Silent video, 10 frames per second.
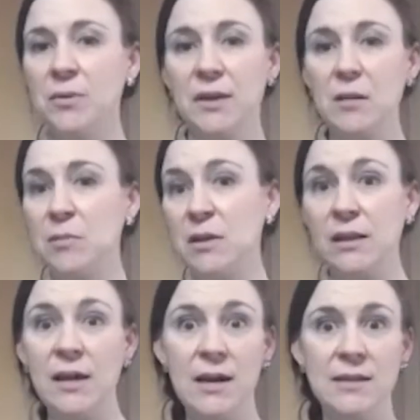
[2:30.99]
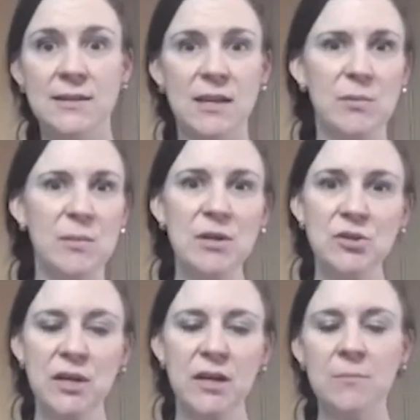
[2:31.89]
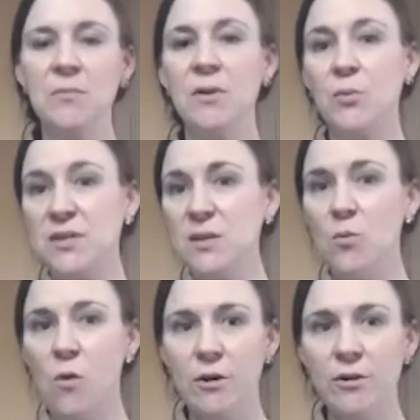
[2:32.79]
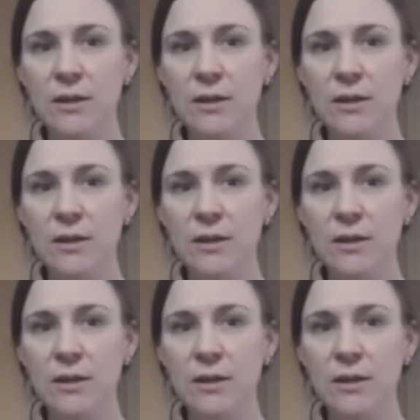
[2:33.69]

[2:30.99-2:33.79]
It can be a glass, it can be a measuring cup with some water in